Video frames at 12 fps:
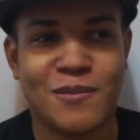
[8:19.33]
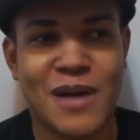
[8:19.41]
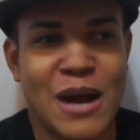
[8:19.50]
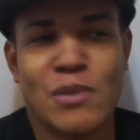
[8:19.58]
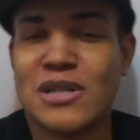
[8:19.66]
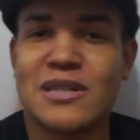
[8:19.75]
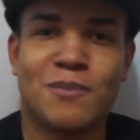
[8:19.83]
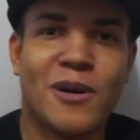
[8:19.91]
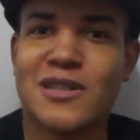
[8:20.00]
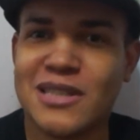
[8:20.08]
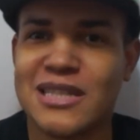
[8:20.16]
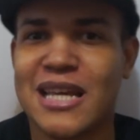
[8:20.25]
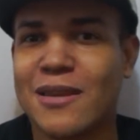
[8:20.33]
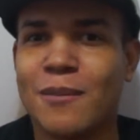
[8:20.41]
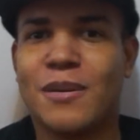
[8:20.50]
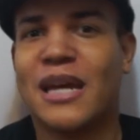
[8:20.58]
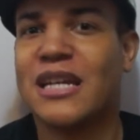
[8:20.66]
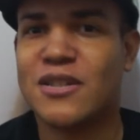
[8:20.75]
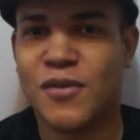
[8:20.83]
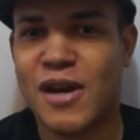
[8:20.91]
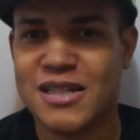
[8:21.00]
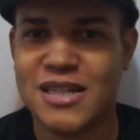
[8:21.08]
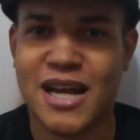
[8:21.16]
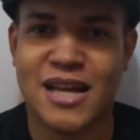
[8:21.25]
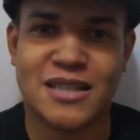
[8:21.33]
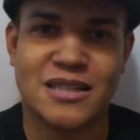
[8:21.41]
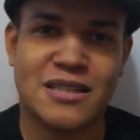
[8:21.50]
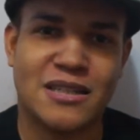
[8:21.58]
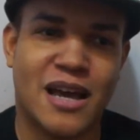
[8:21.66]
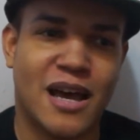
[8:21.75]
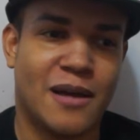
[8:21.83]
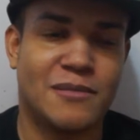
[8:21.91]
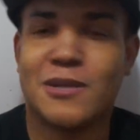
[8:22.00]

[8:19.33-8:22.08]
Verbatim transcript: I would personally say the biggest franchise uh,